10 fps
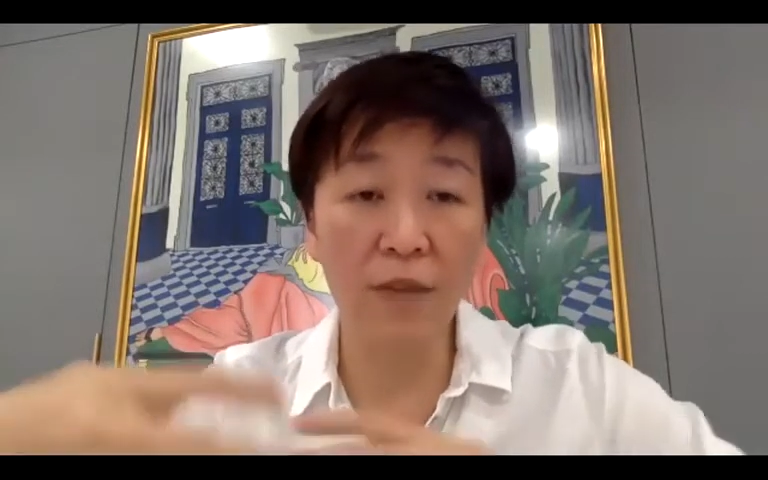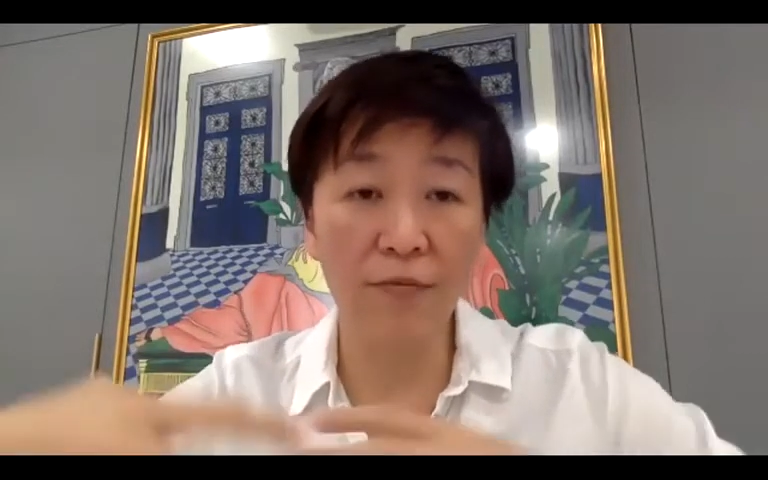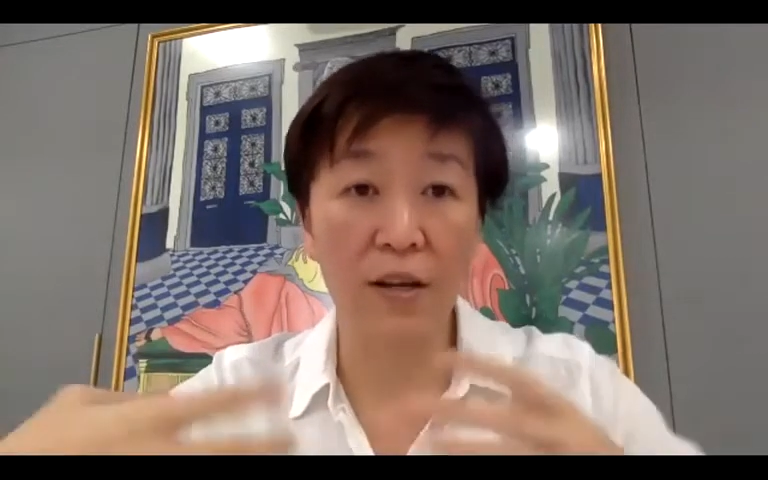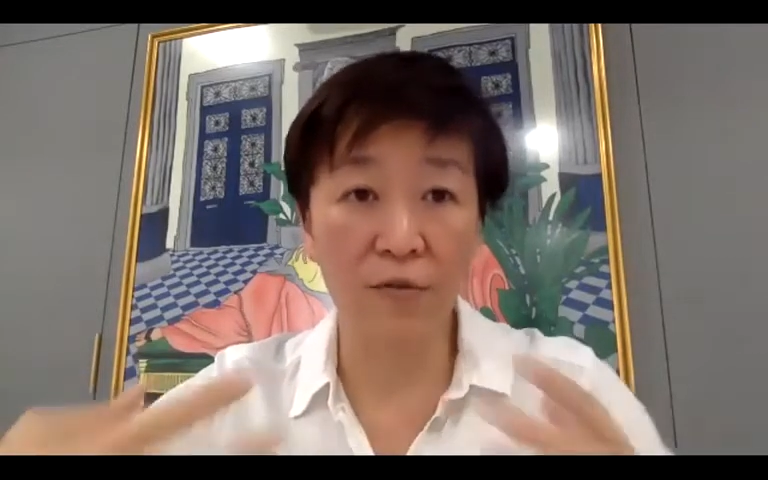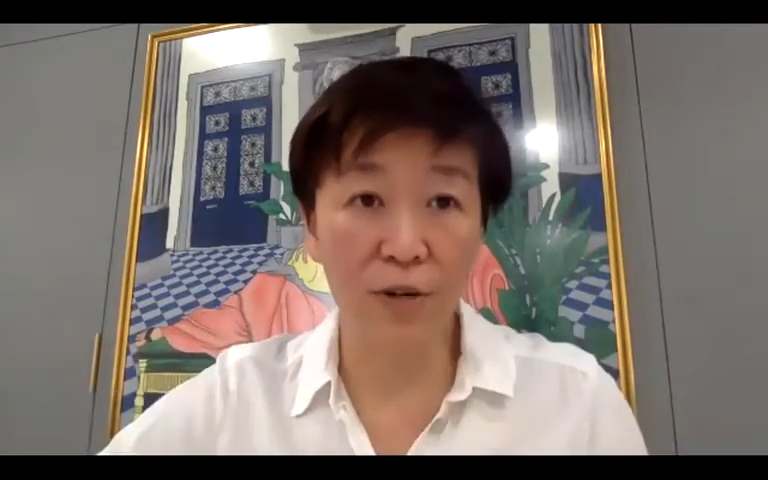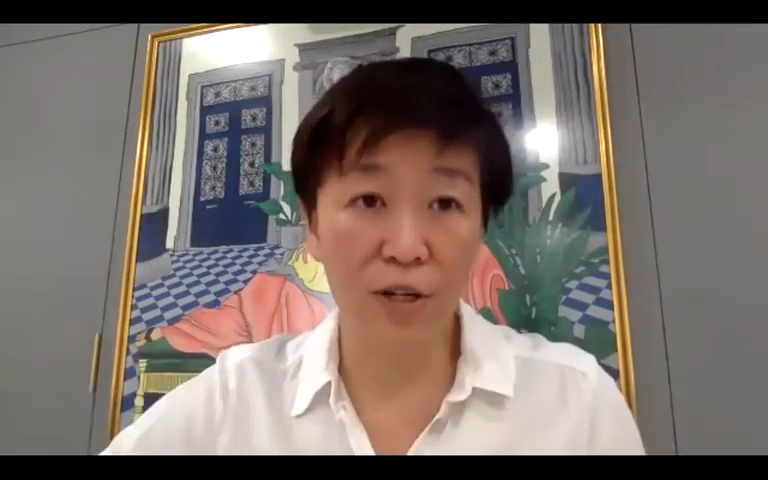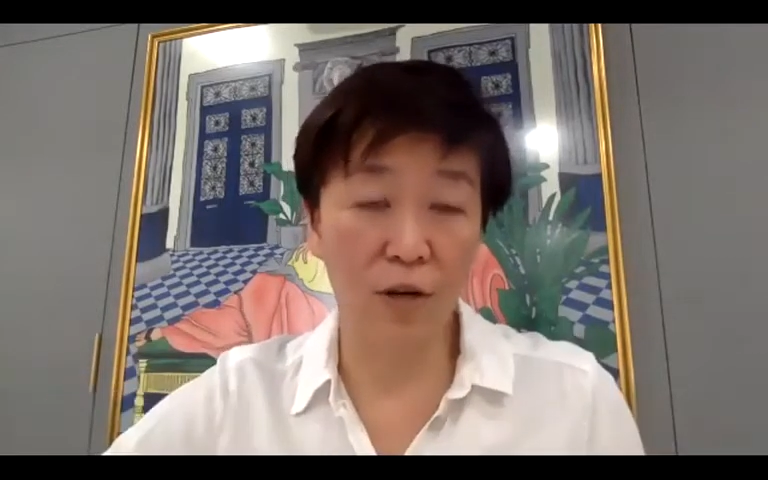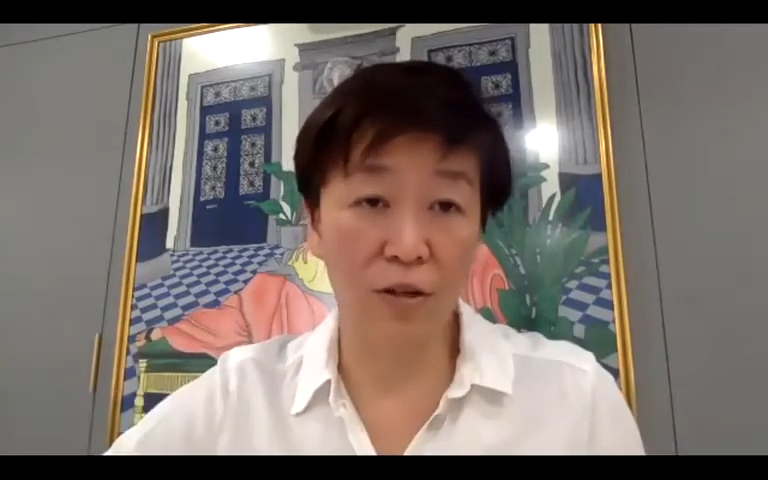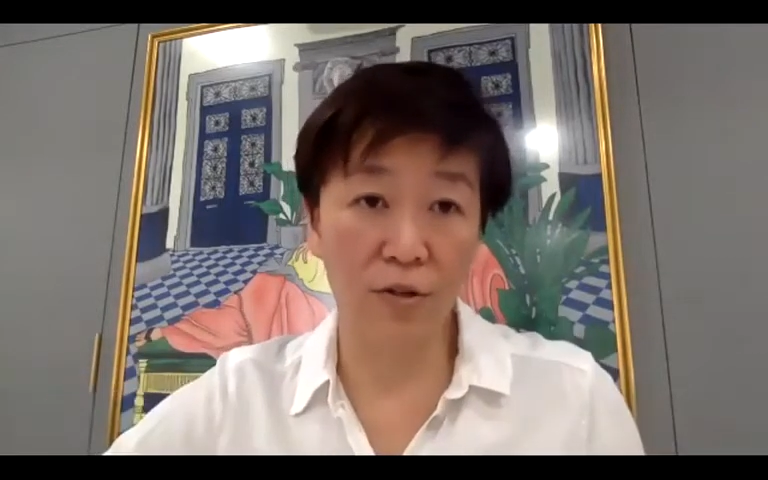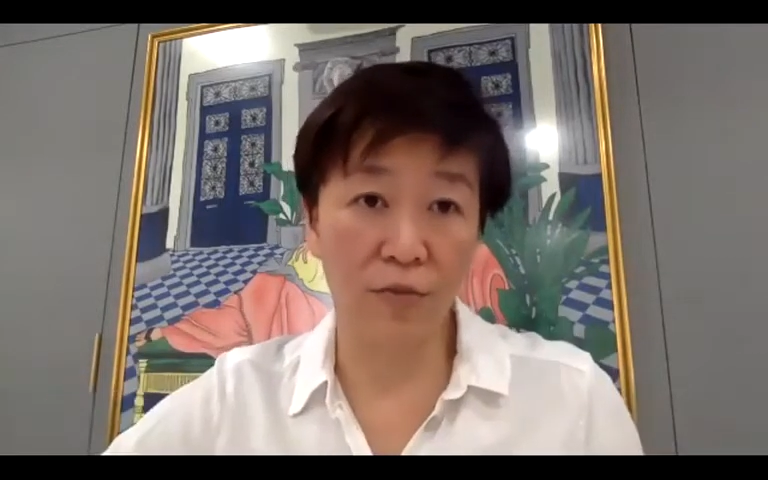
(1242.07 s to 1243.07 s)
have an
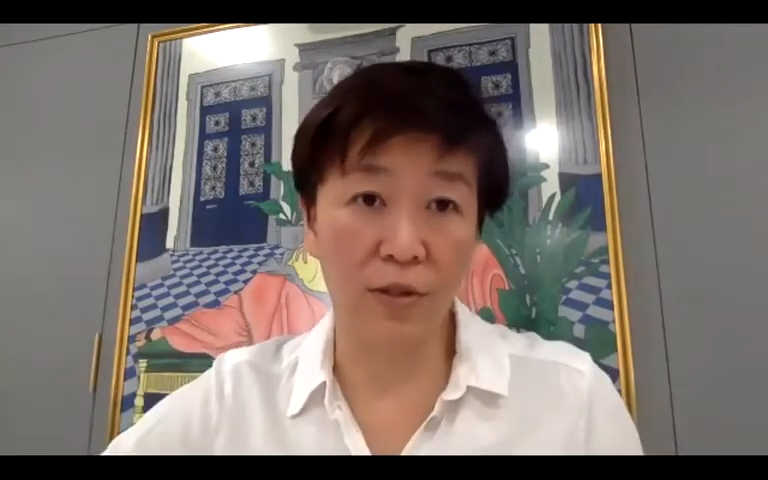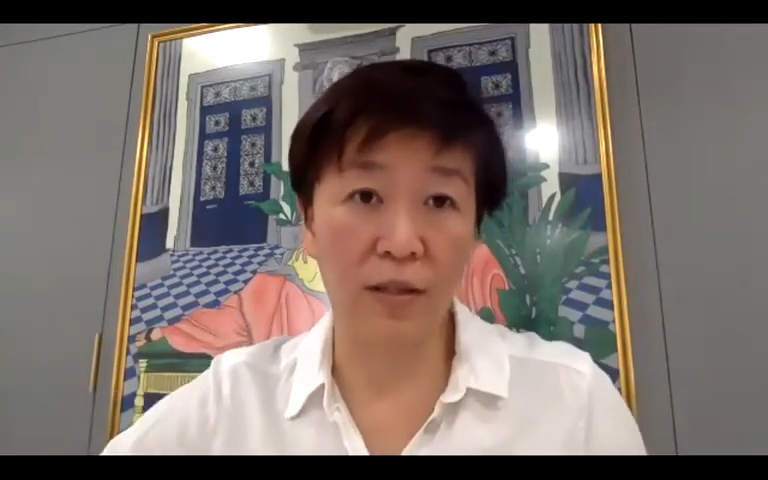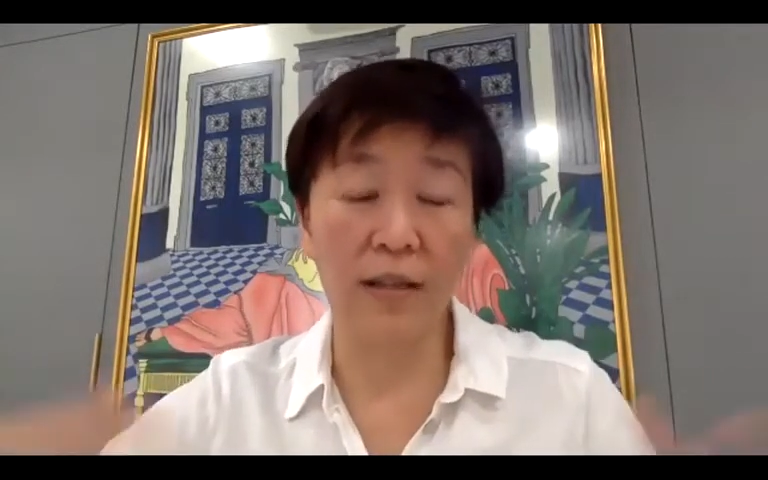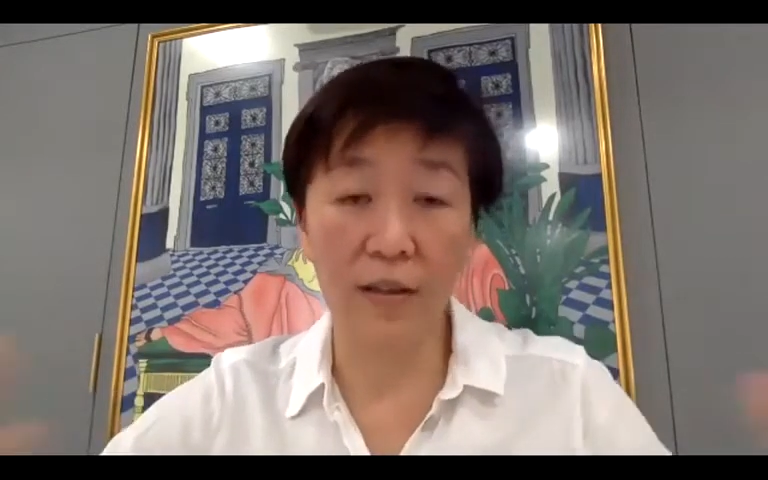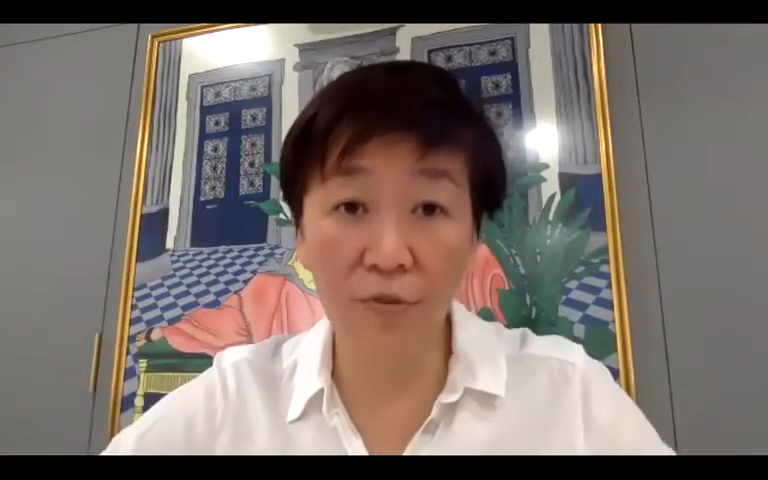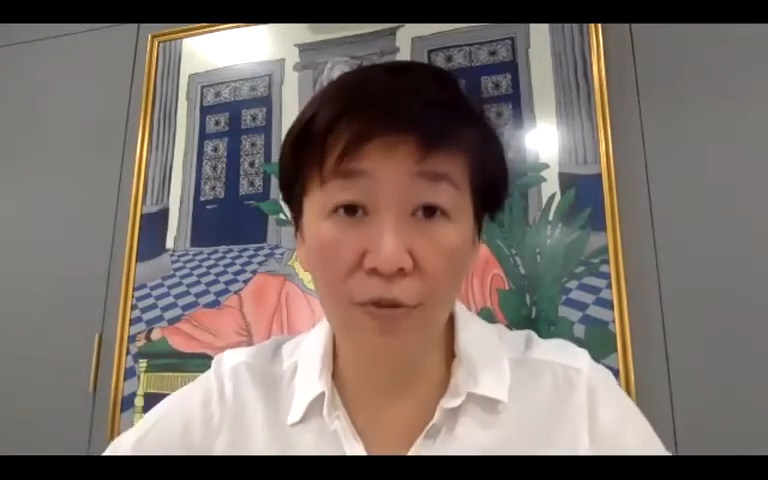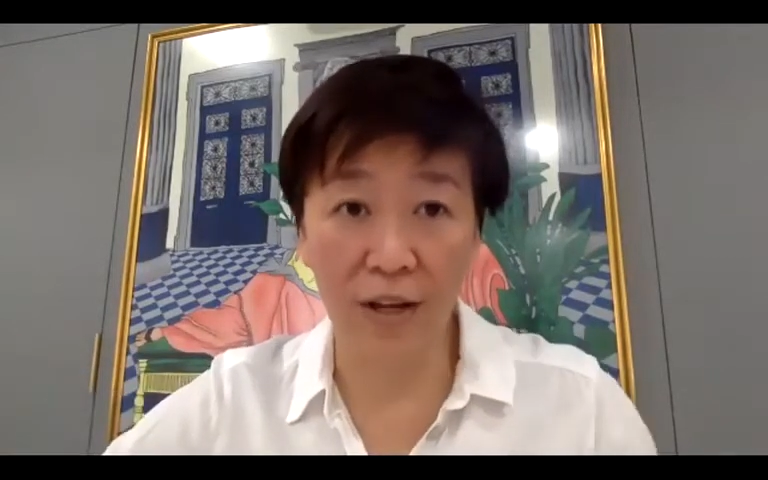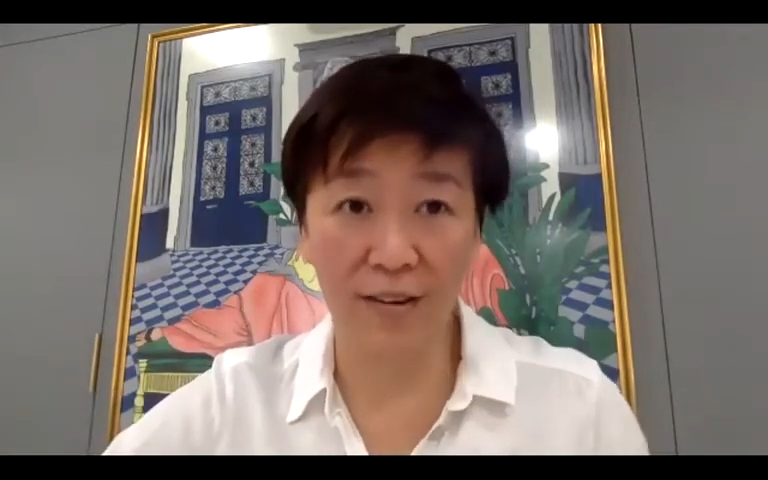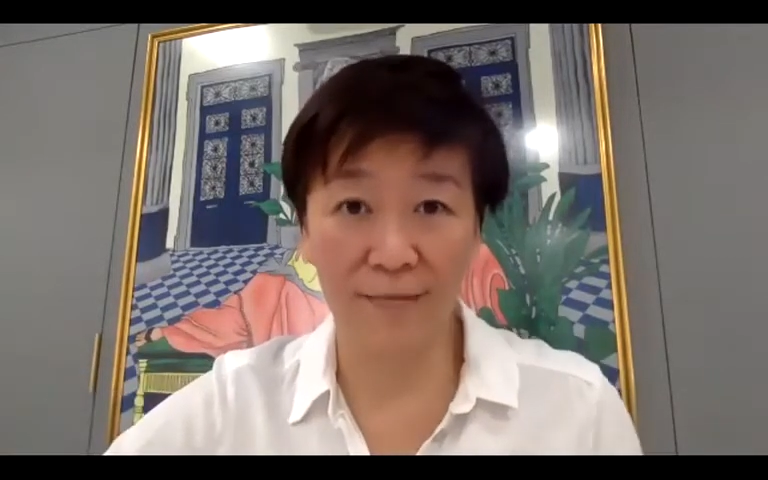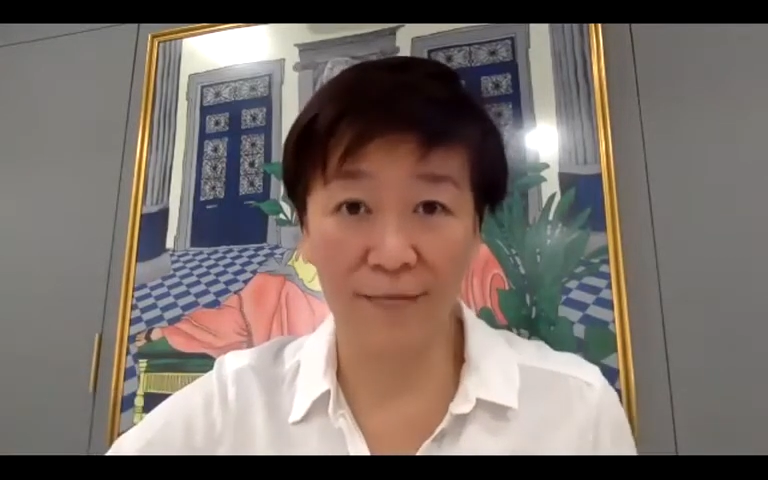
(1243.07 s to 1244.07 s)
infrastructure for
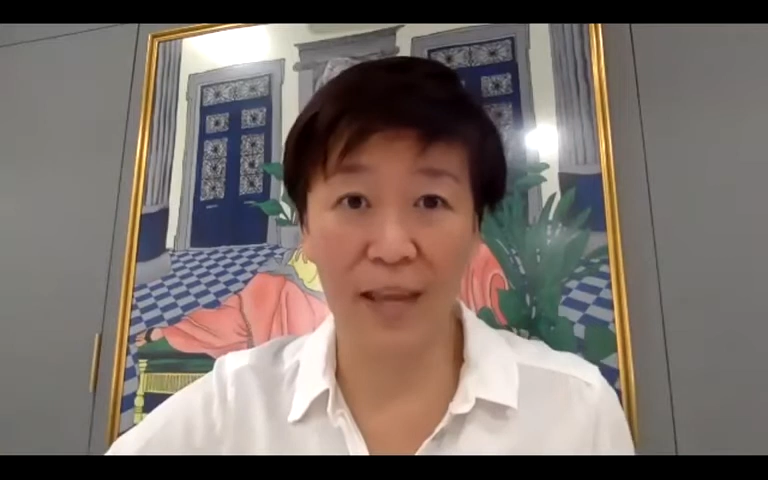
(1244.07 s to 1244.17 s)
delivering.